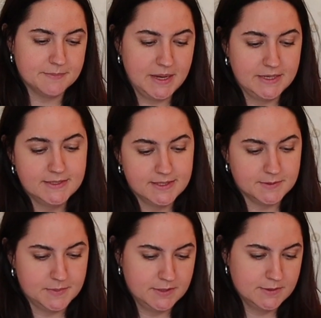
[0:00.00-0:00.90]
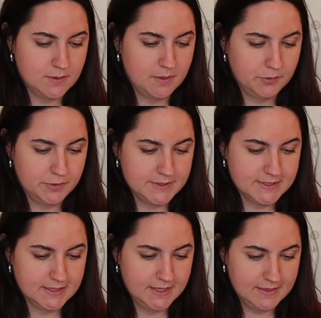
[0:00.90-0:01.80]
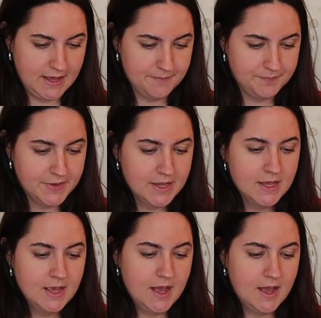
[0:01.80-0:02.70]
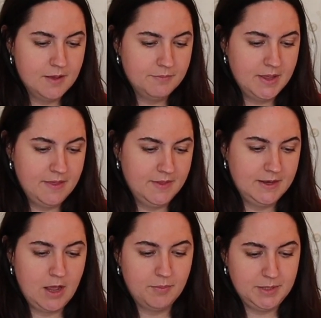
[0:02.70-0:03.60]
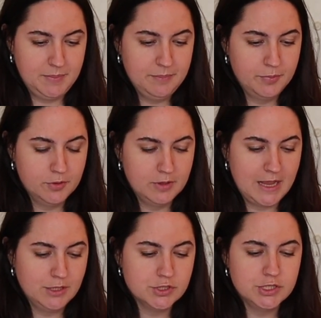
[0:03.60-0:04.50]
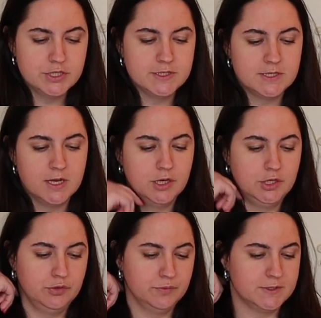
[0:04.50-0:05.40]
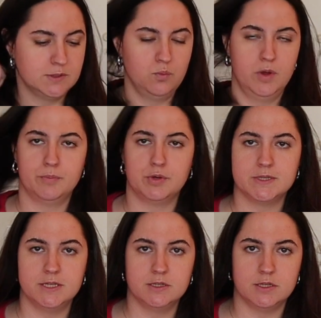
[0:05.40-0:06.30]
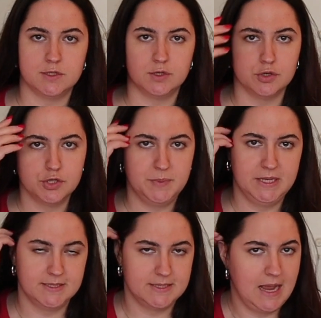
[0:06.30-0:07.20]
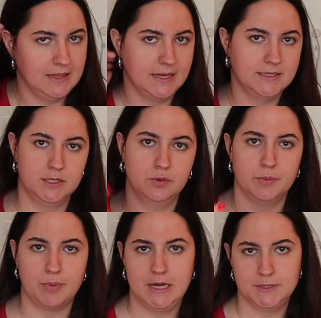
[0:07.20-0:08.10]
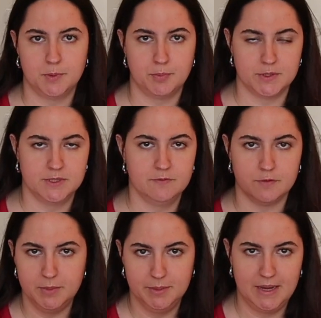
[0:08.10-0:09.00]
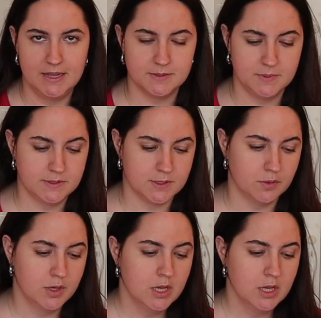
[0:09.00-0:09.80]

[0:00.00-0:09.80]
mine is Lisbon, so I'm going to select that. And then how many people. I usually just use one person to search because I like to know the price per person for me and my husband. So